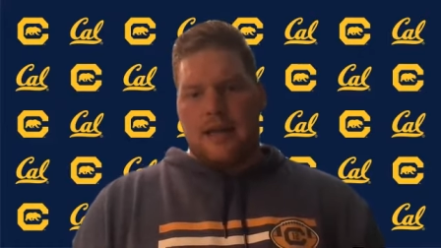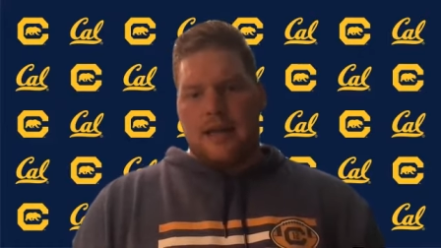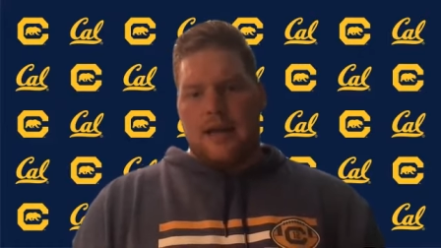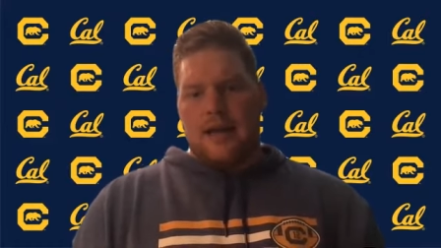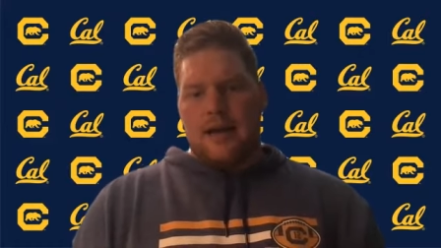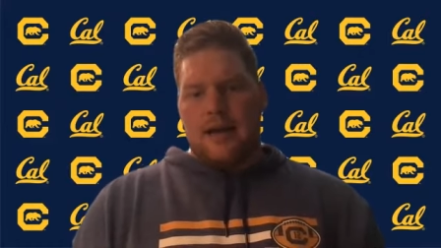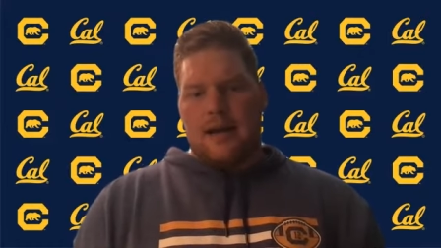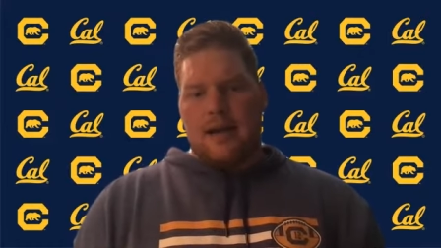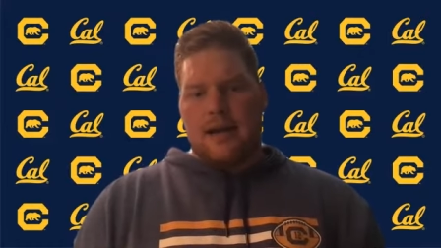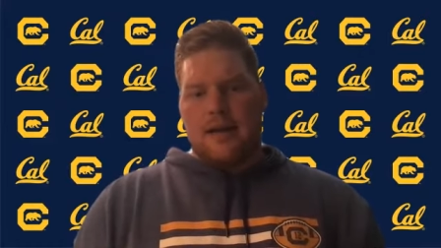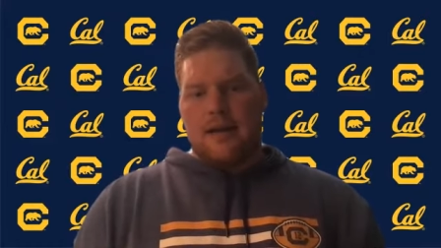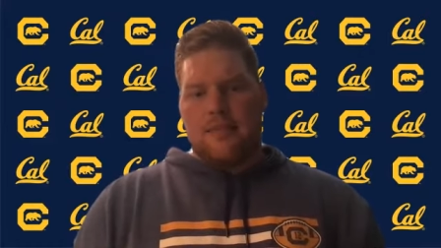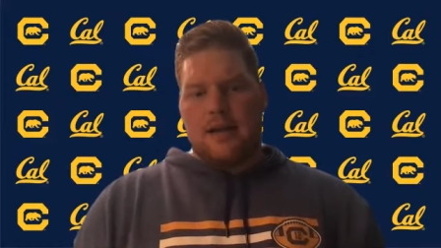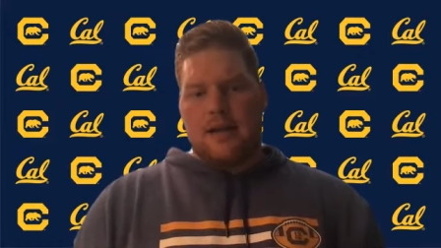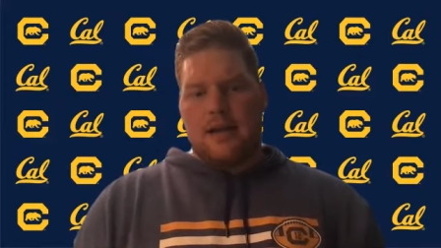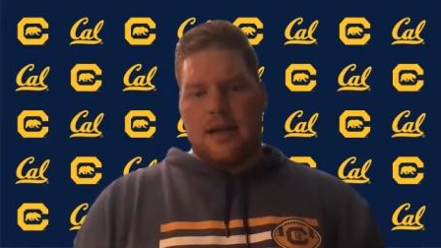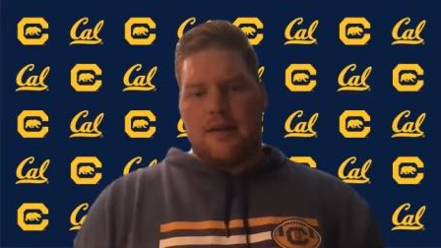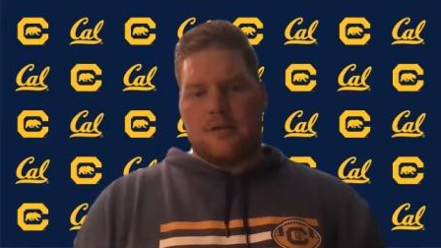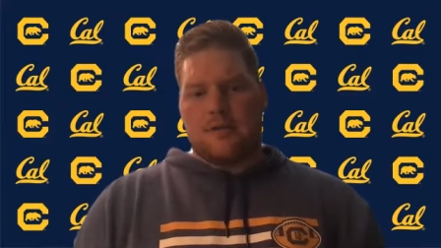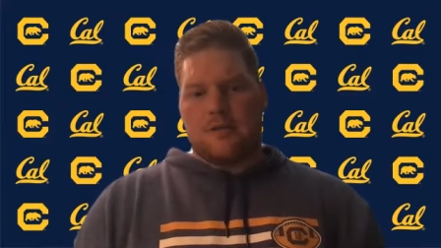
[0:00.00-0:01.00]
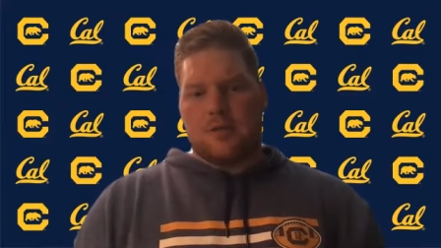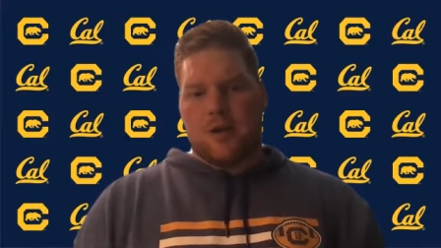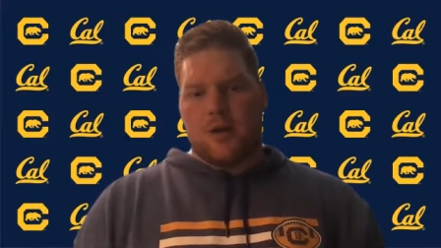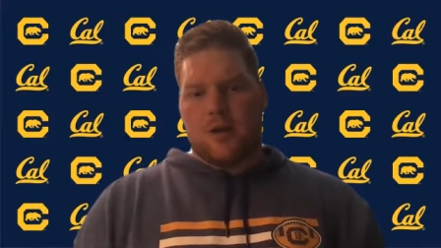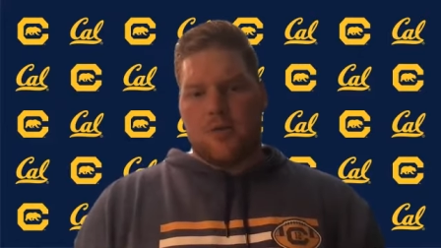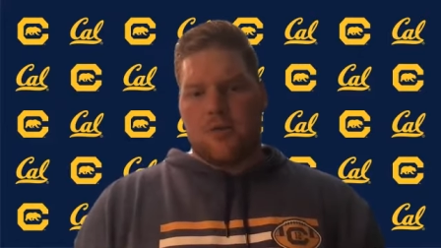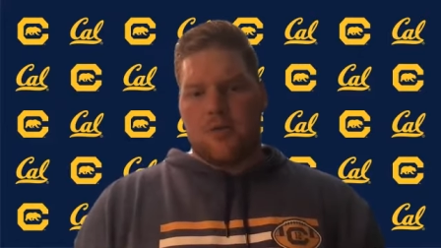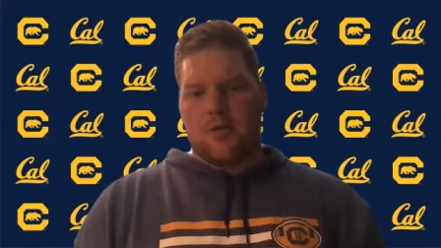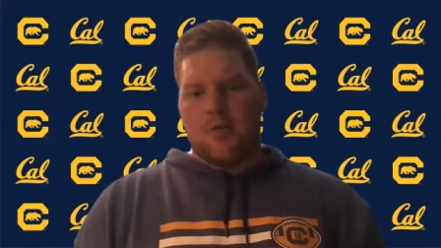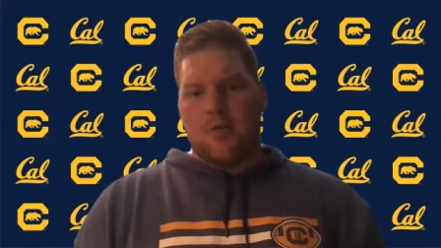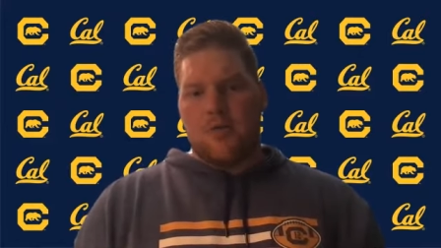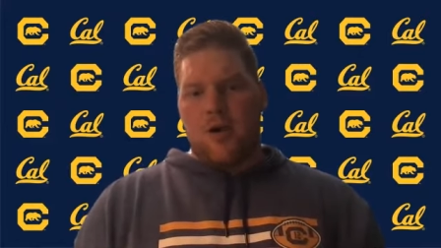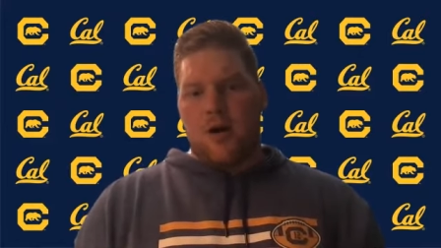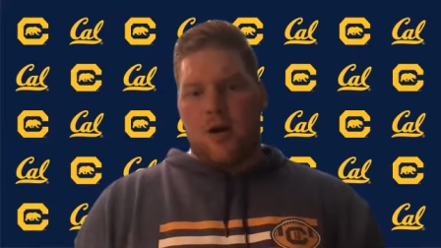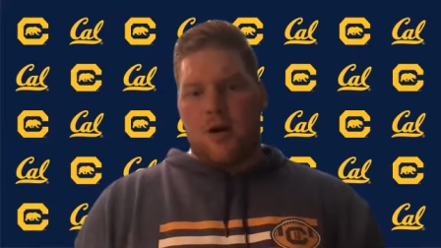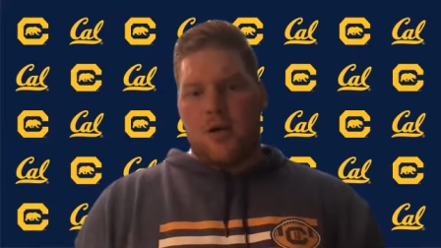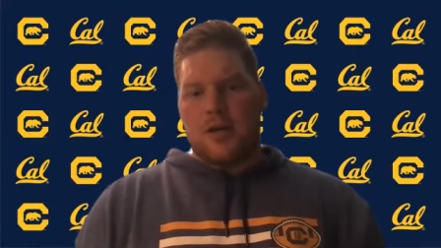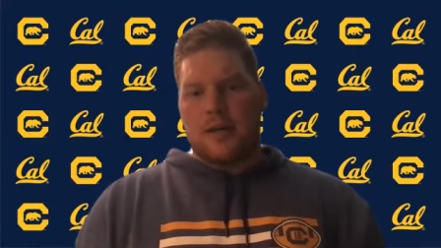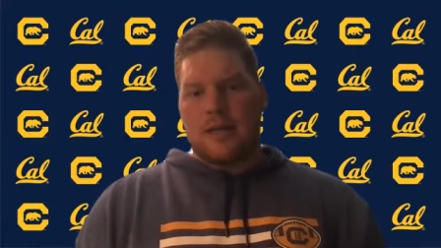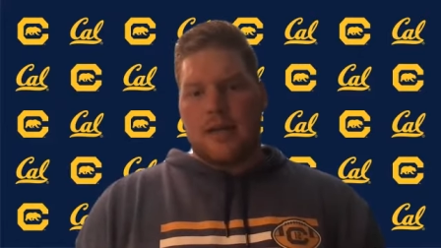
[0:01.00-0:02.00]
Um, and I've struggled through them
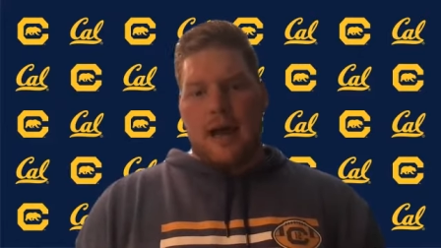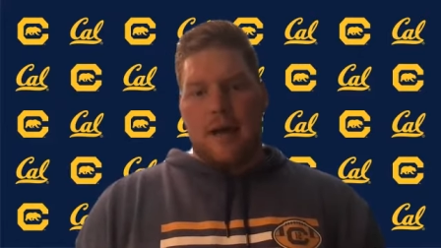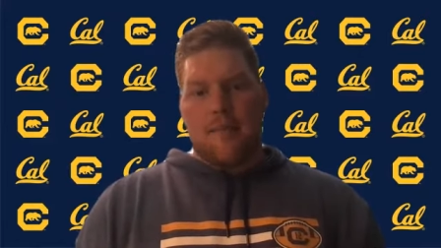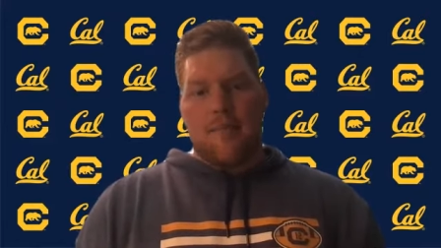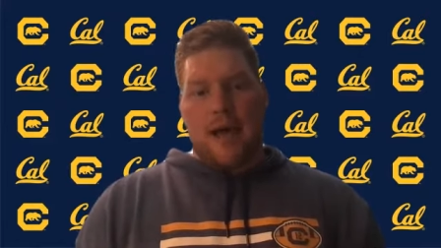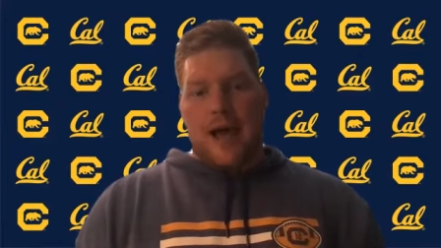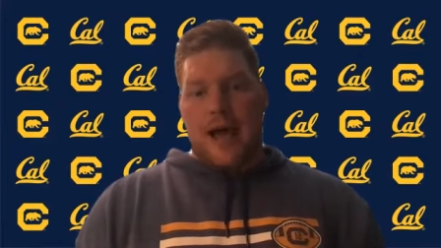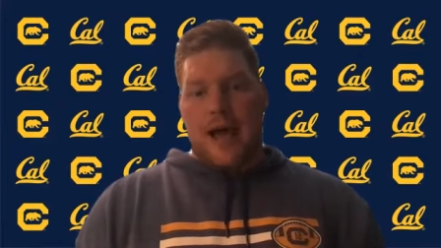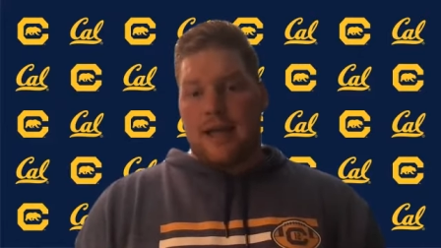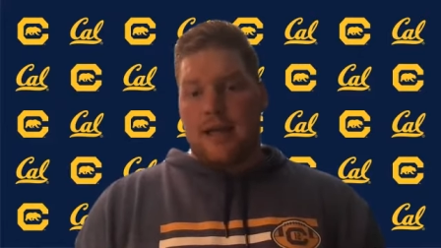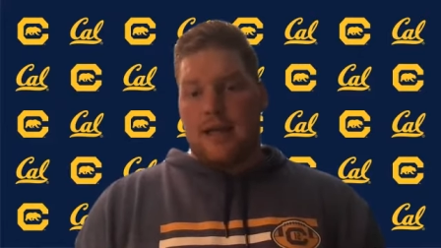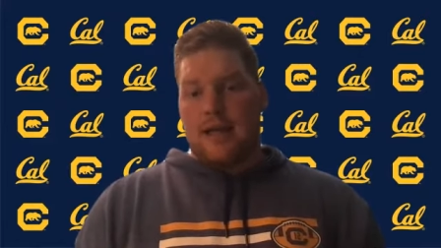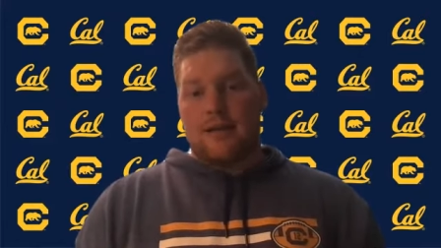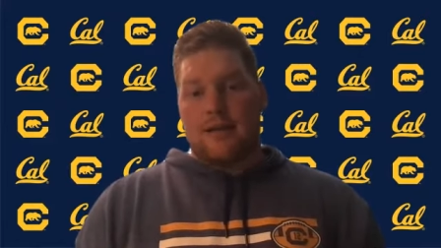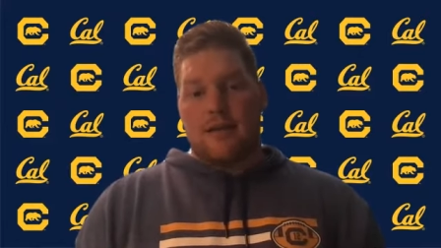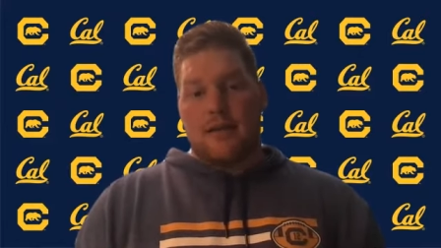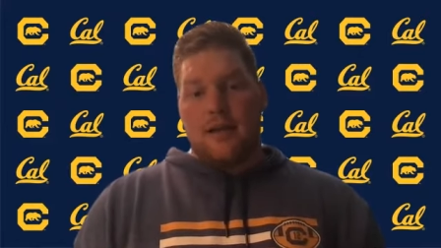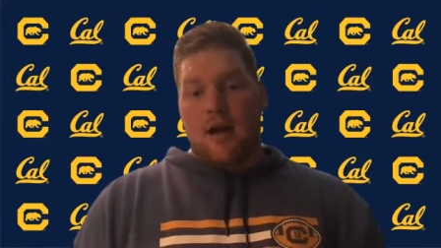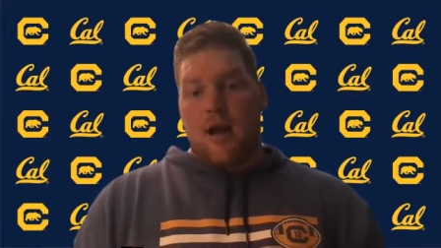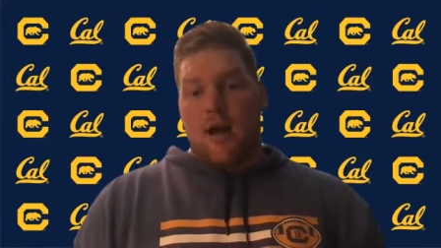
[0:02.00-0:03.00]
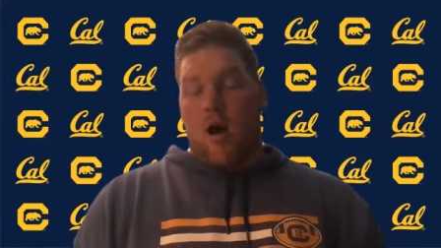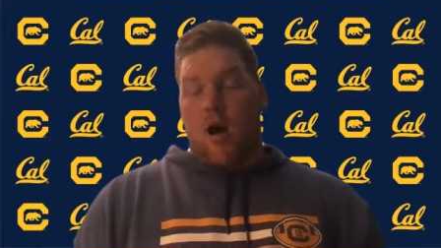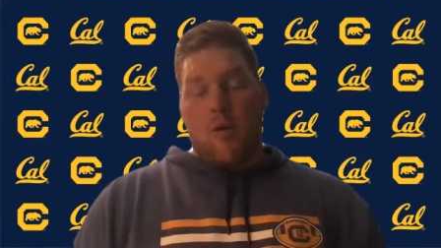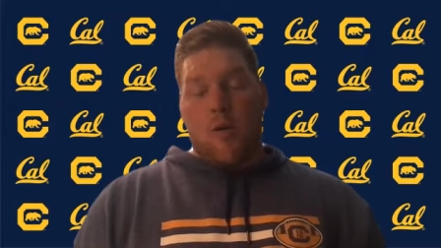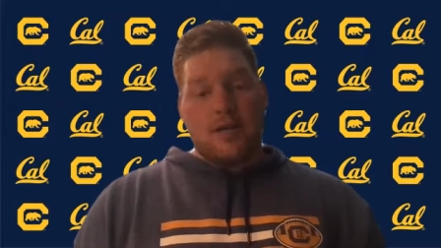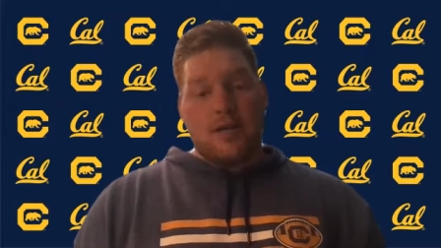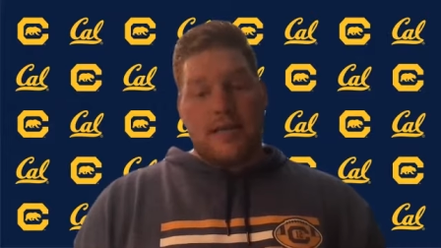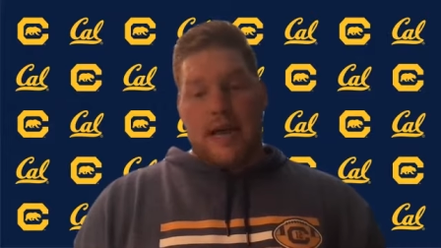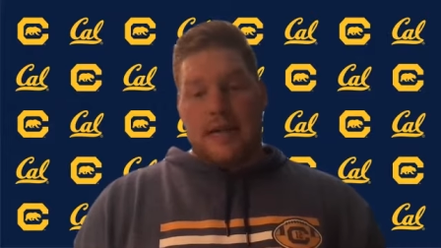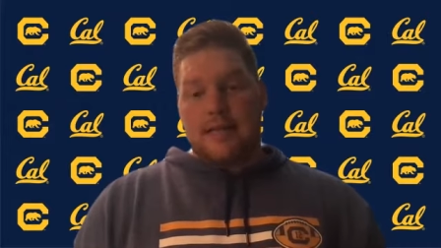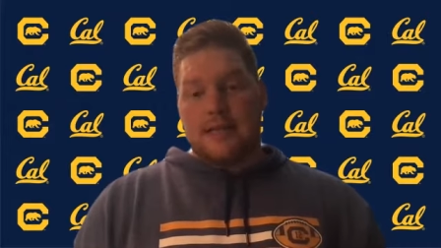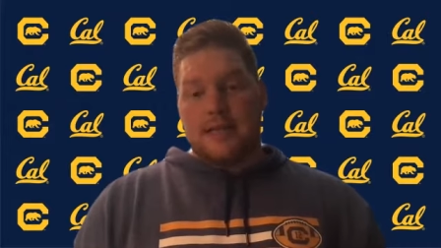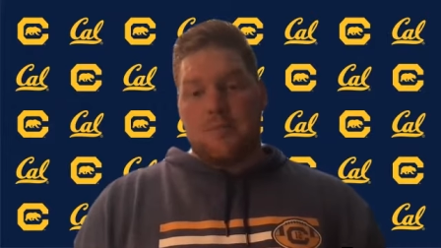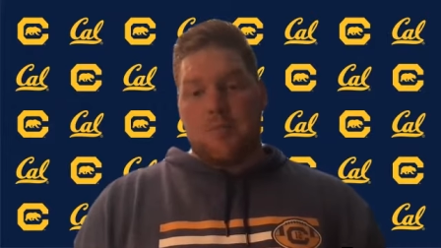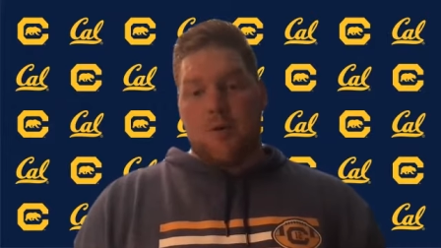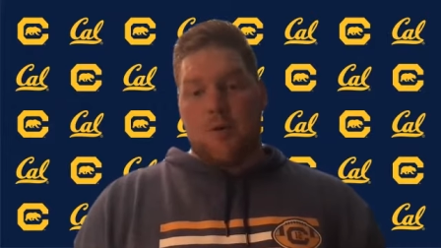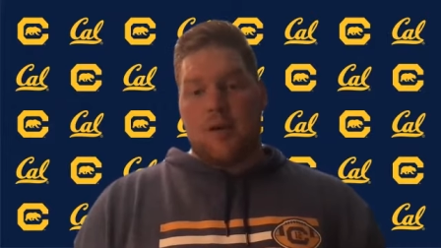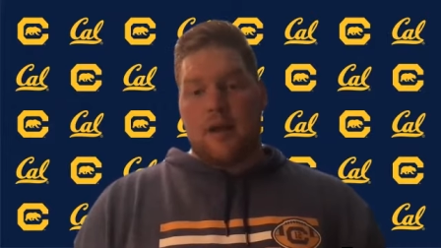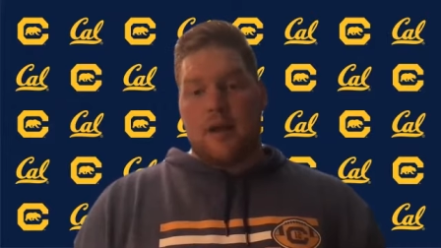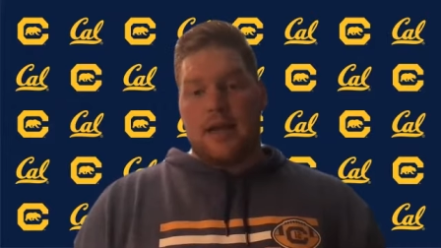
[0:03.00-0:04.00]
all and got back and always had the
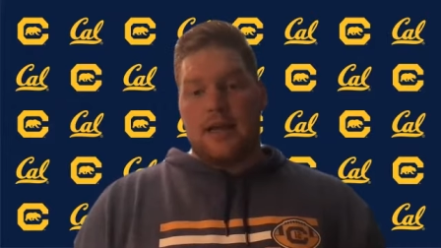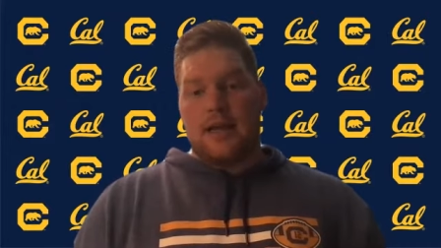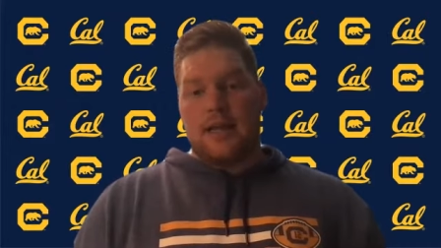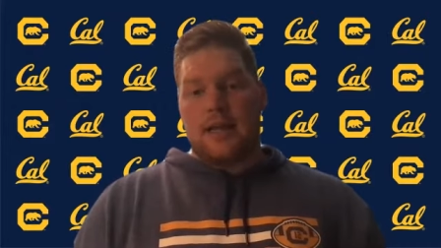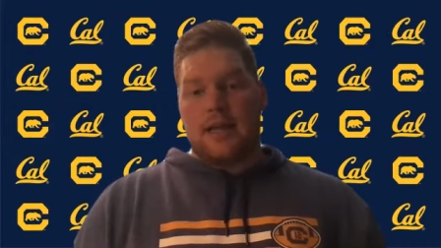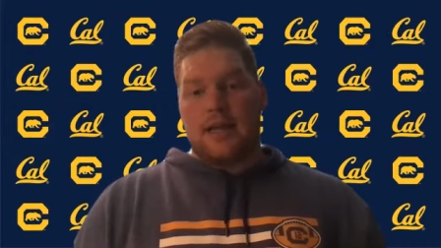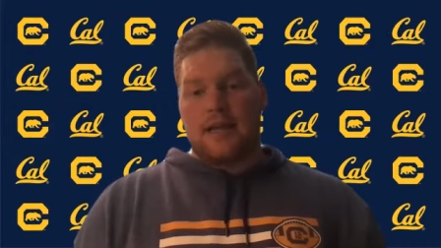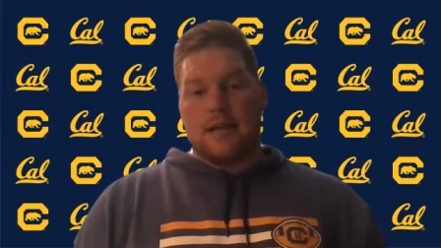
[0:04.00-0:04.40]
support I need.